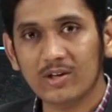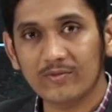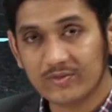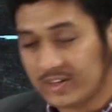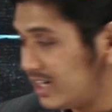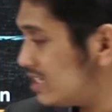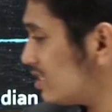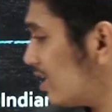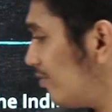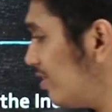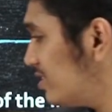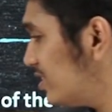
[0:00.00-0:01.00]
of three
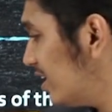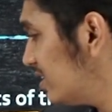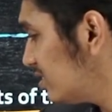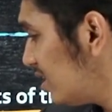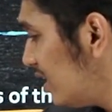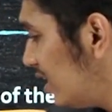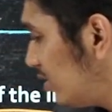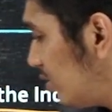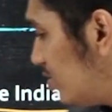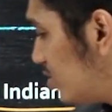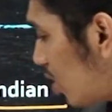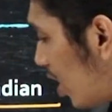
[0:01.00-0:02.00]
services
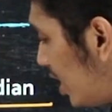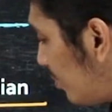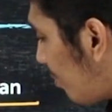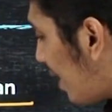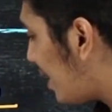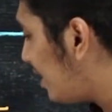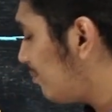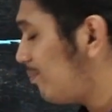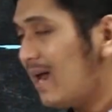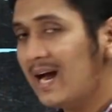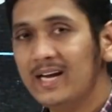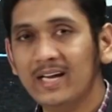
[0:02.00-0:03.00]
through joint
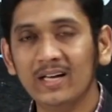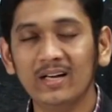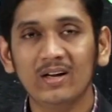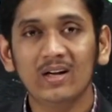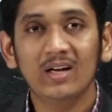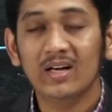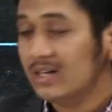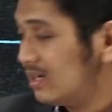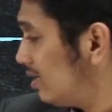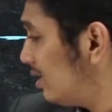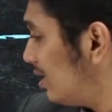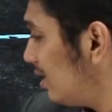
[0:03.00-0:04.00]
planning
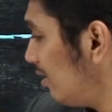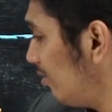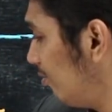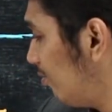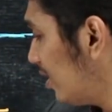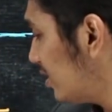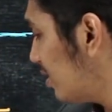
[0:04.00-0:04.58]
for